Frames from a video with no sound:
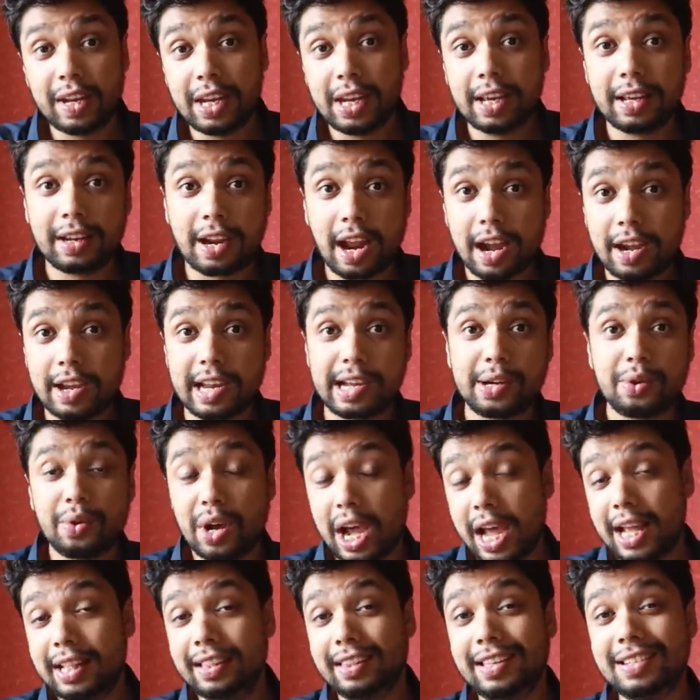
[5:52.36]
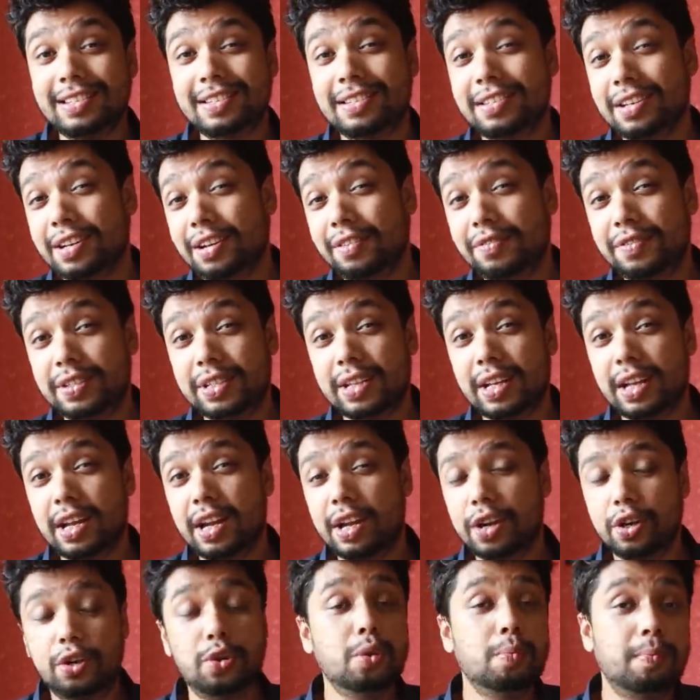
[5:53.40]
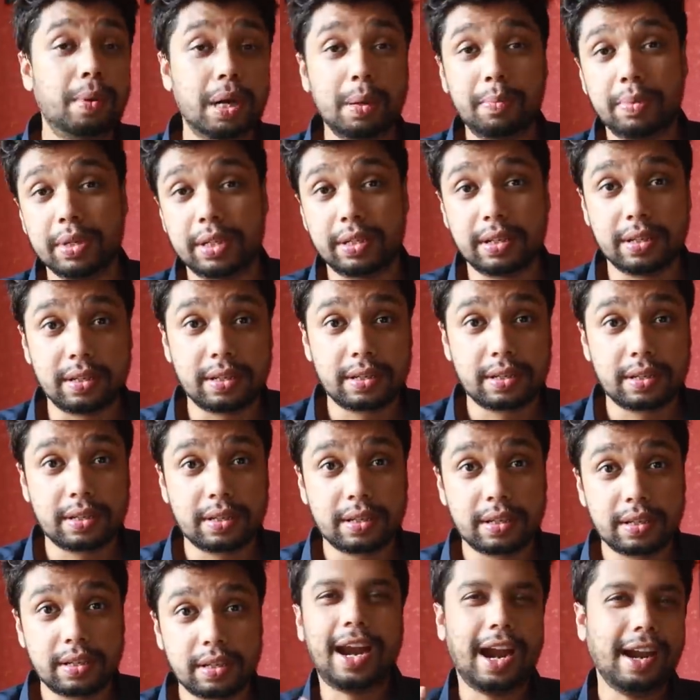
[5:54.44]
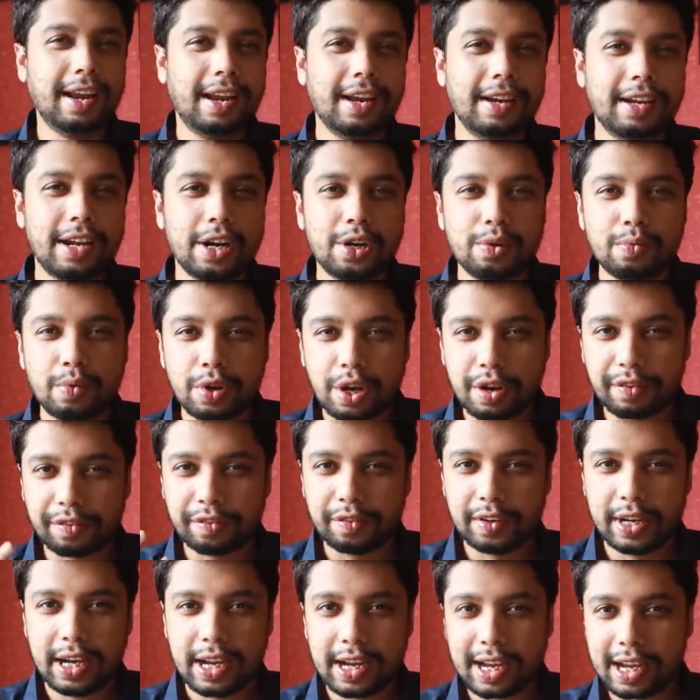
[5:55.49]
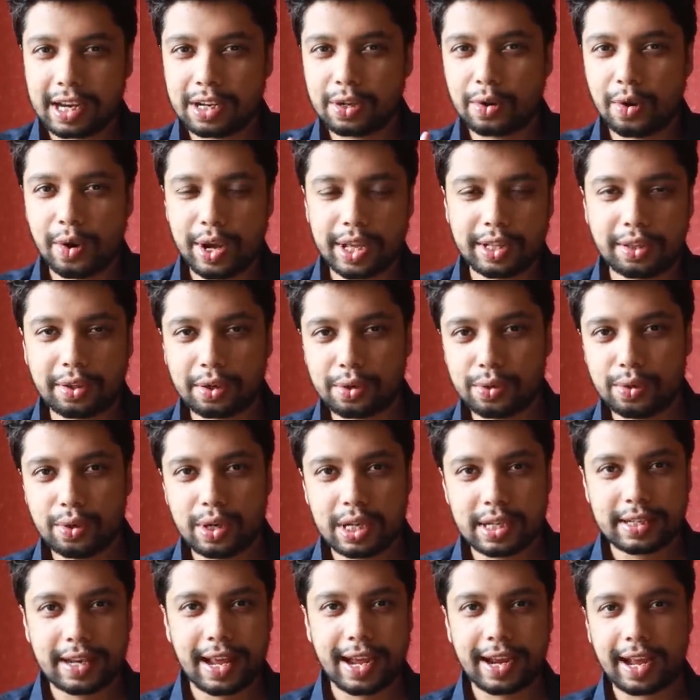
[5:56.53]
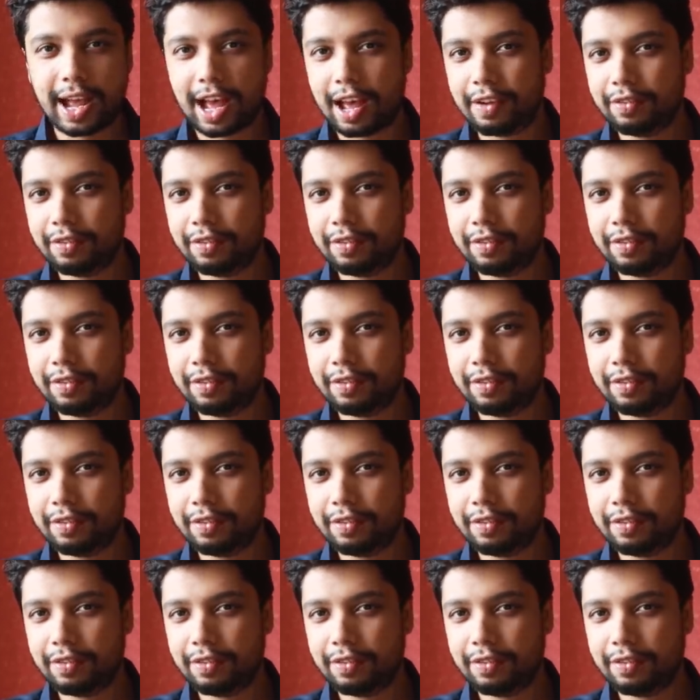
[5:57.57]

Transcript: feeling right now, and this serves two purposes. Writing down what you're feeling and going through is like